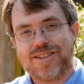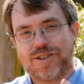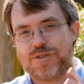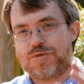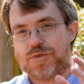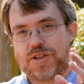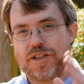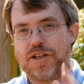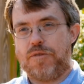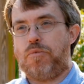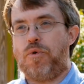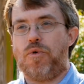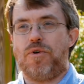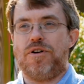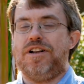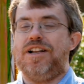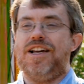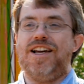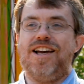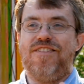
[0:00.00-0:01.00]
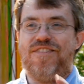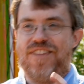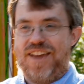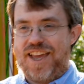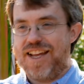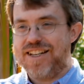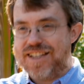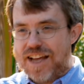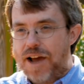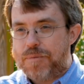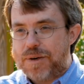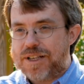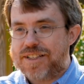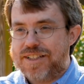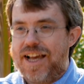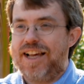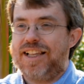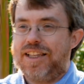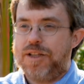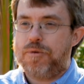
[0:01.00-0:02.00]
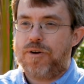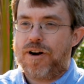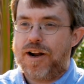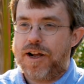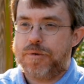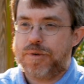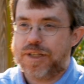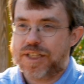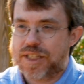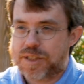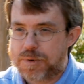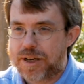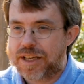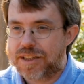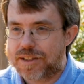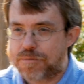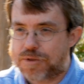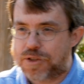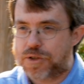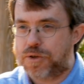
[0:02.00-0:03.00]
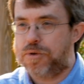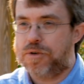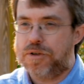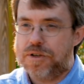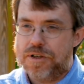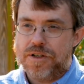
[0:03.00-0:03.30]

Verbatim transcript: this is really important, they end up exactly where I would expect them to.